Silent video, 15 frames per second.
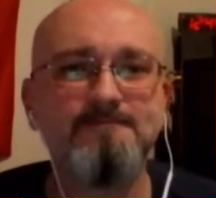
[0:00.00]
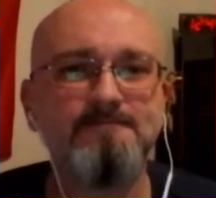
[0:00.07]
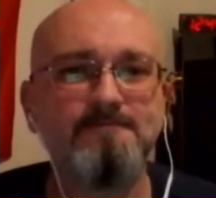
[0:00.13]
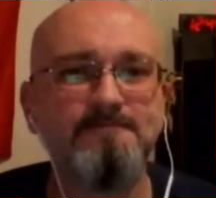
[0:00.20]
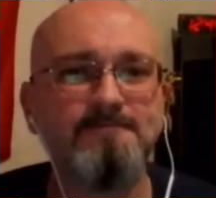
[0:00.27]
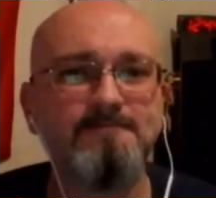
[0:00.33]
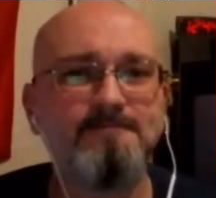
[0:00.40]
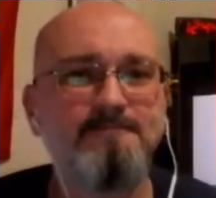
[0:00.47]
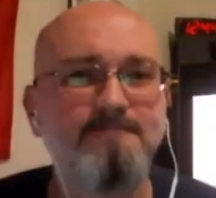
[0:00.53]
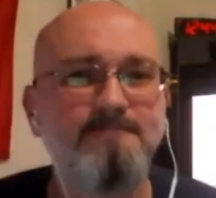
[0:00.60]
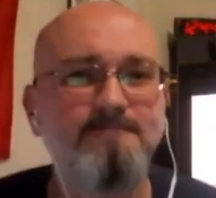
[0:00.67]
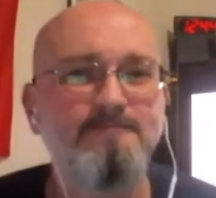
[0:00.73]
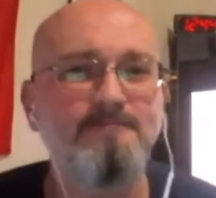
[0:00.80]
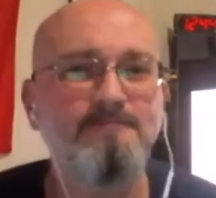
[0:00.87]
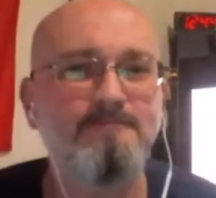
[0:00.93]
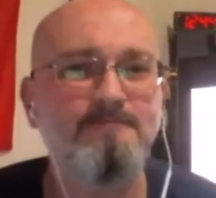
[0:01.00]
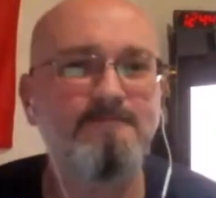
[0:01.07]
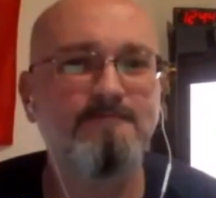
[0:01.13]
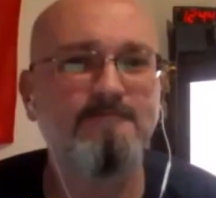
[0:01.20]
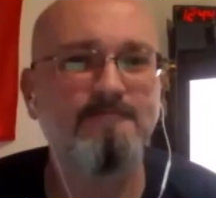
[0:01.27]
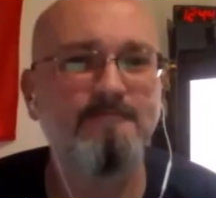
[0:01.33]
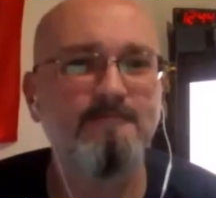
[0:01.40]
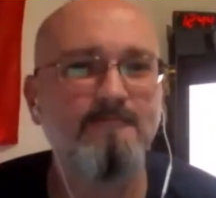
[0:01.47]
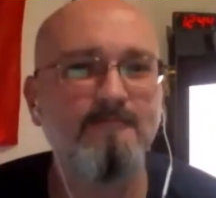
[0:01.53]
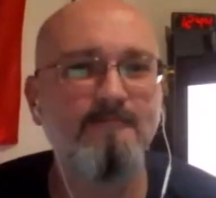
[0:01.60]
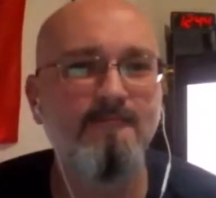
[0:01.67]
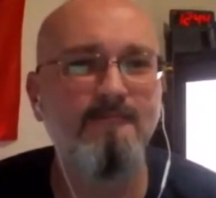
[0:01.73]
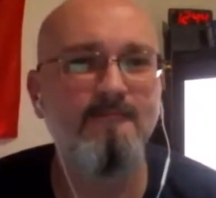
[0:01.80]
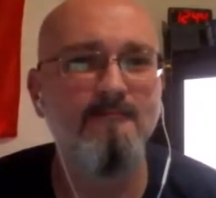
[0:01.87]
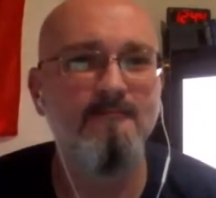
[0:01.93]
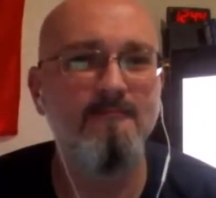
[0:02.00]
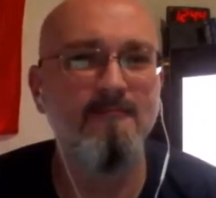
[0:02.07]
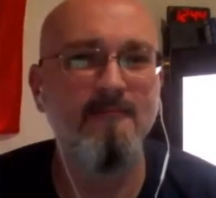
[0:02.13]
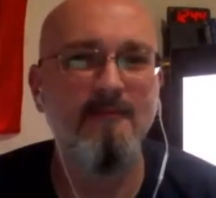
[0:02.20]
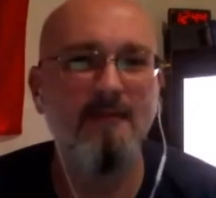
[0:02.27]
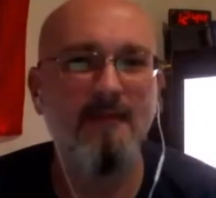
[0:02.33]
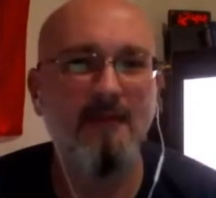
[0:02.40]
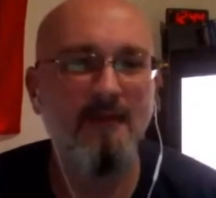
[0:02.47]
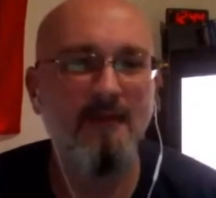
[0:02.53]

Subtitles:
(not speaking)